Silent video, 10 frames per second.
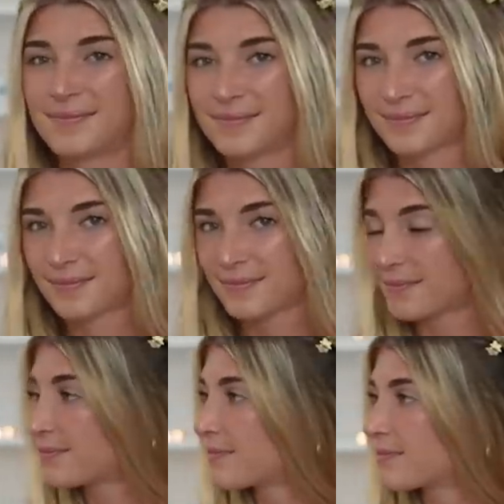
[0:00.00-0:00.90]

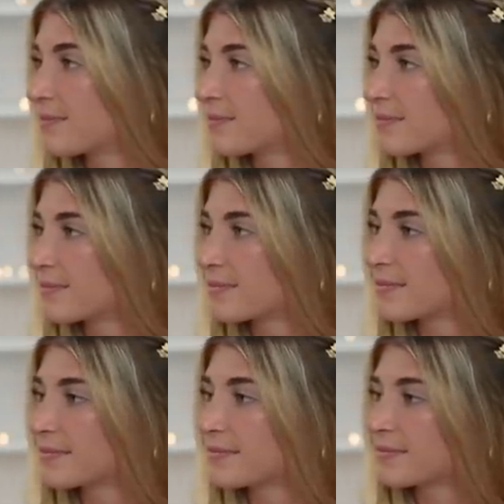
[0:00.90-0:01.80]

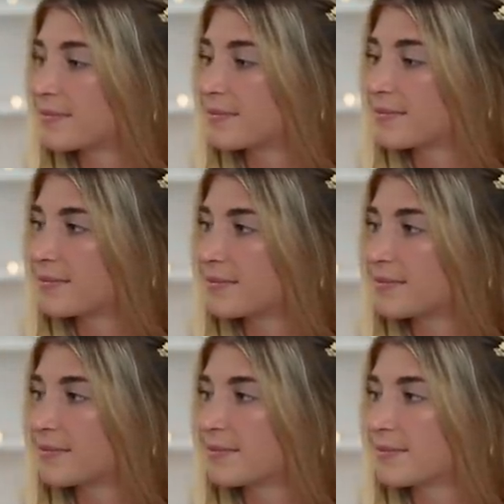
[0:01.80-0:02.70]

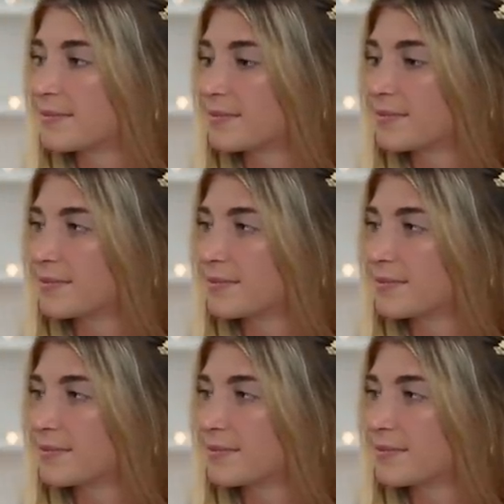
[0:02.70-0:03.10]
(not speaking)